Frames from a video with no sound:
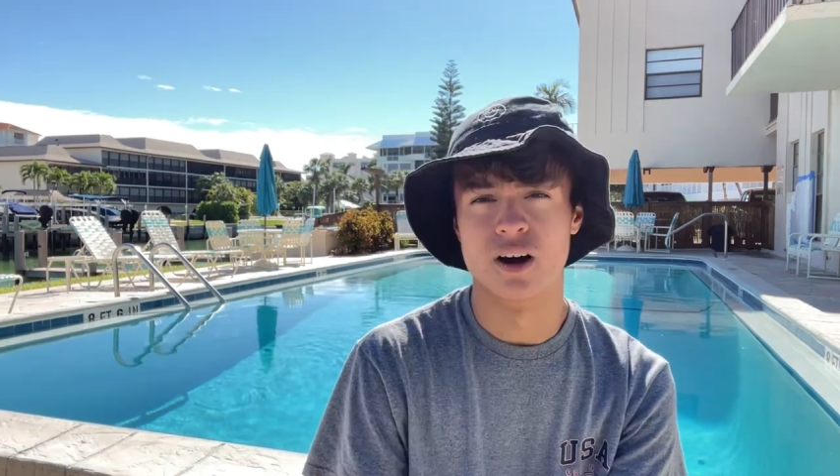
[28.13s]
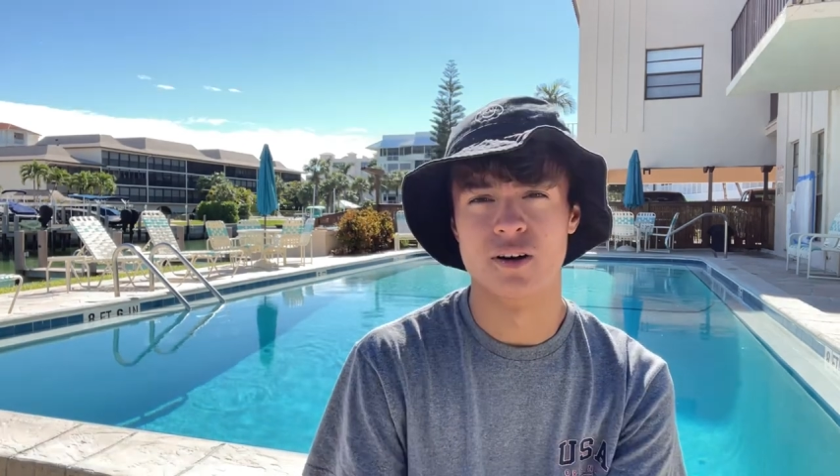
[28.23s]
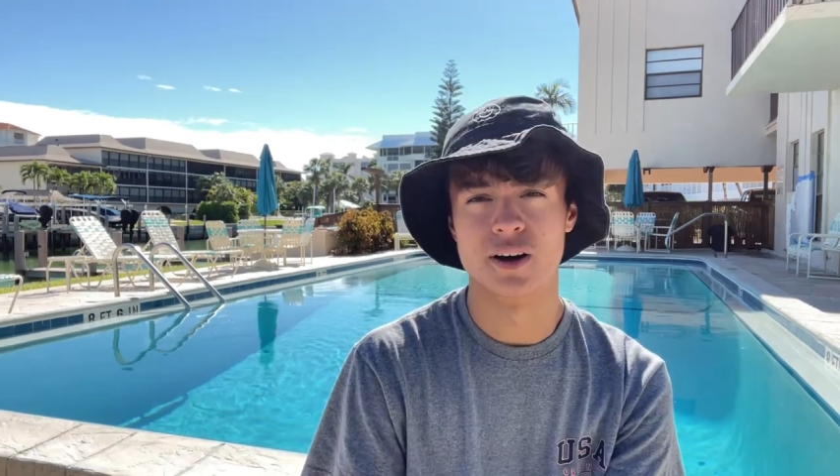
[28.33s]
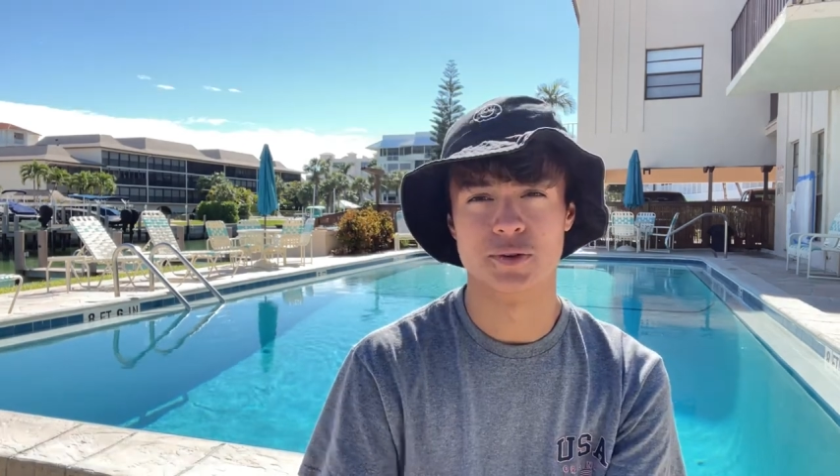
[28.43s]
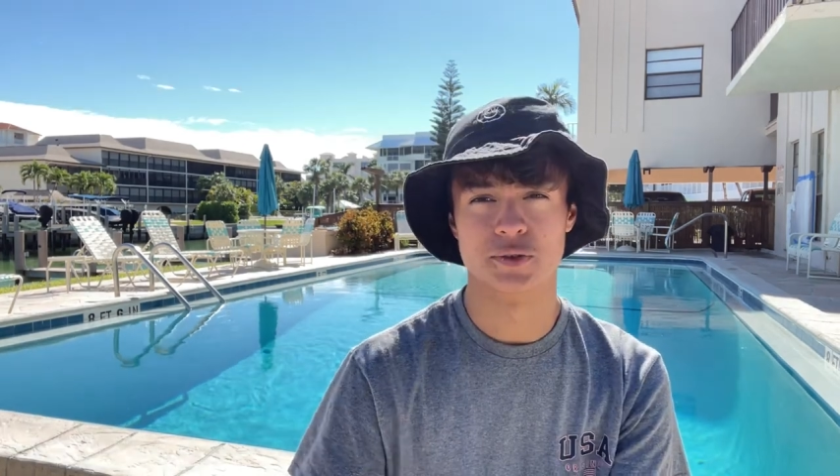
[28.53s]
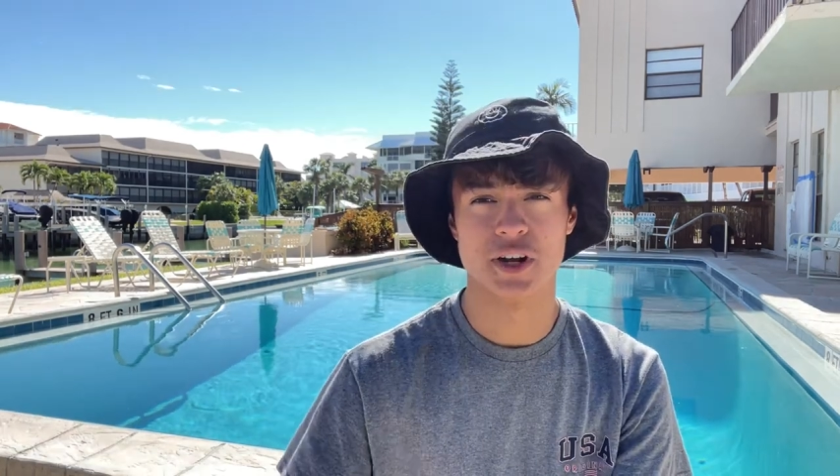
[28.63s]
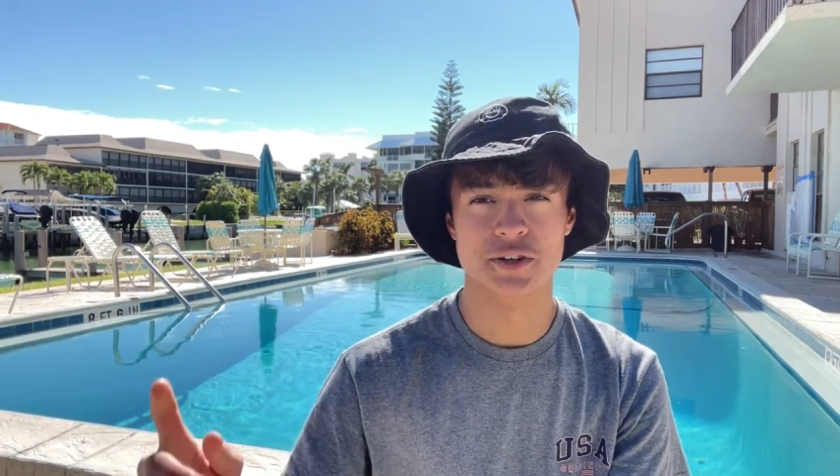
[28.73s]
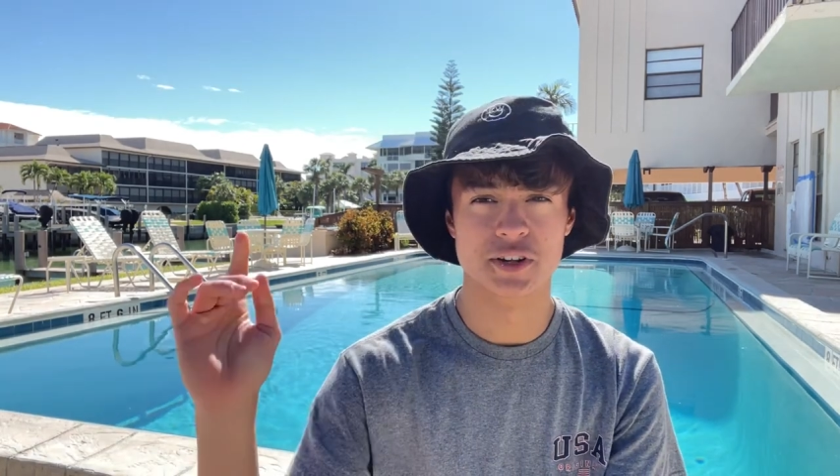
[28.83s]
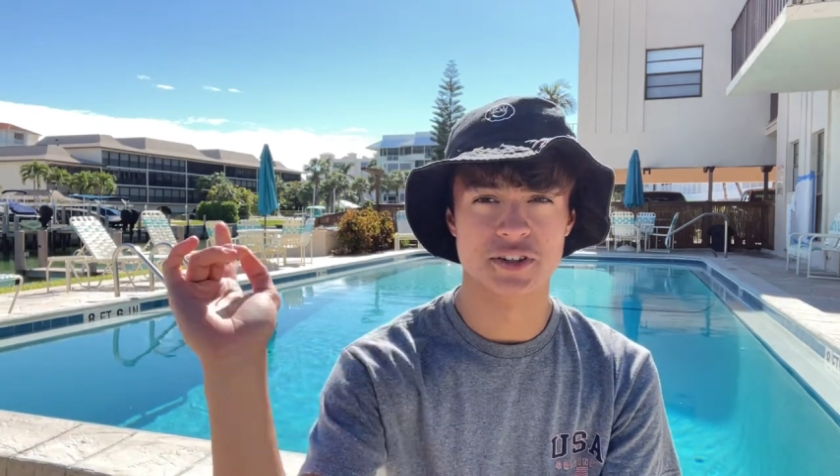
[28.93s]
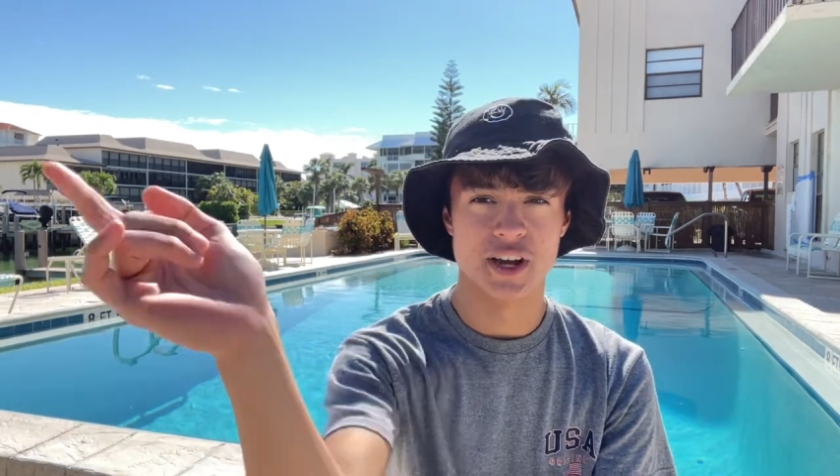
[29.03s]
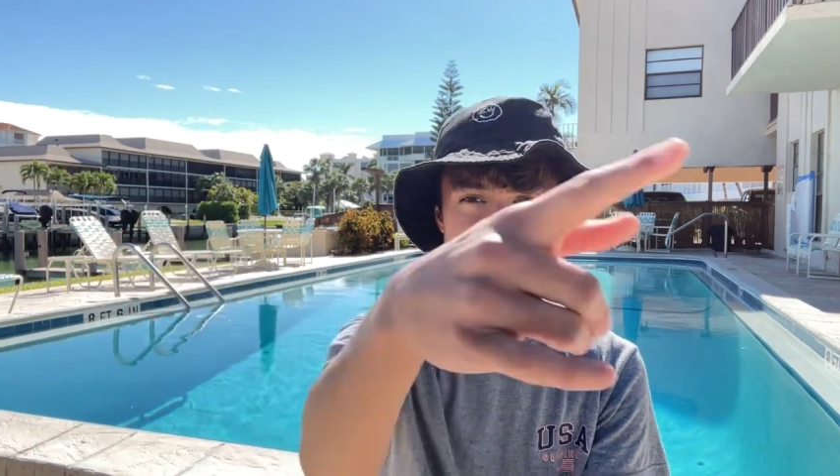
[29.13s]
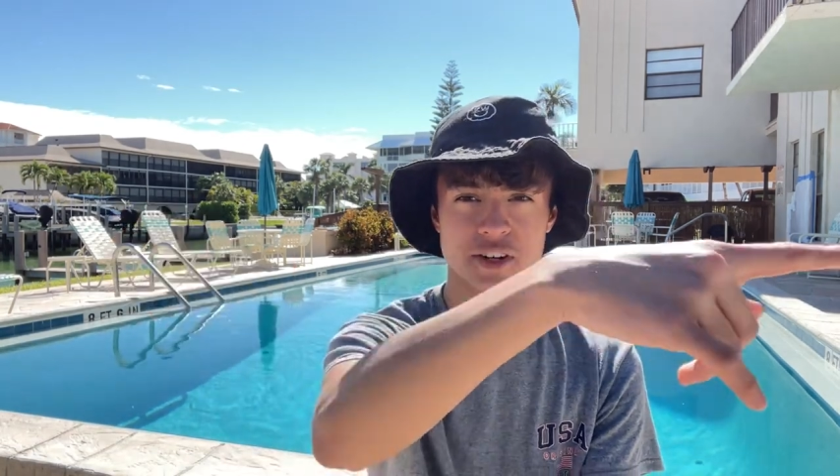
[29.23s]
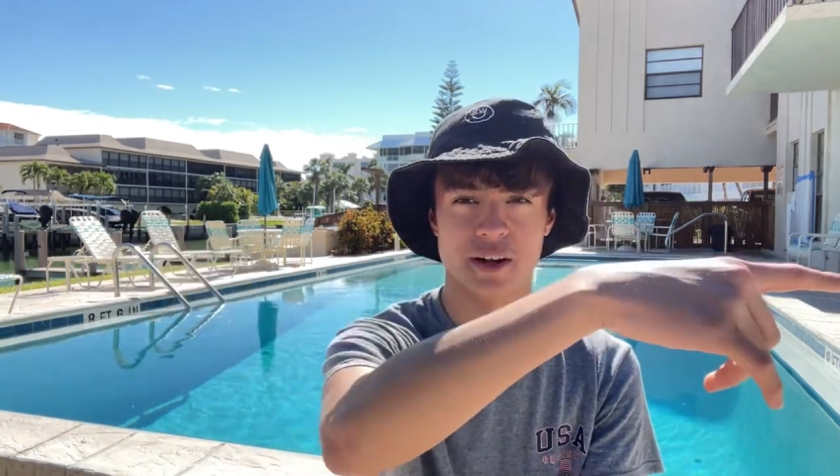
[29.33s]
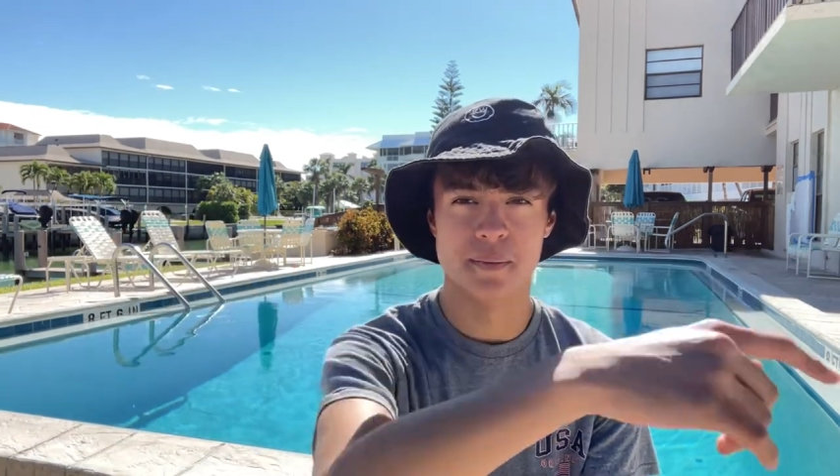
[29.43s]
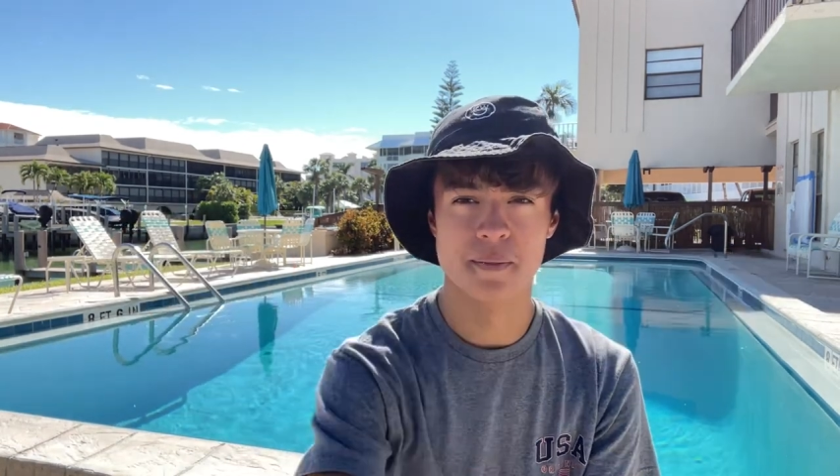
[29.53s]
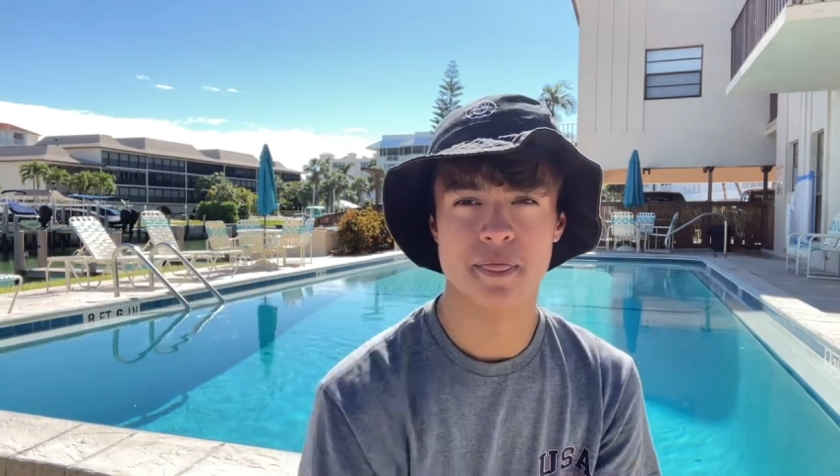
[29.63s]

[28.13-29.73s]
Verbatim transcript: All right, let's head to the testing.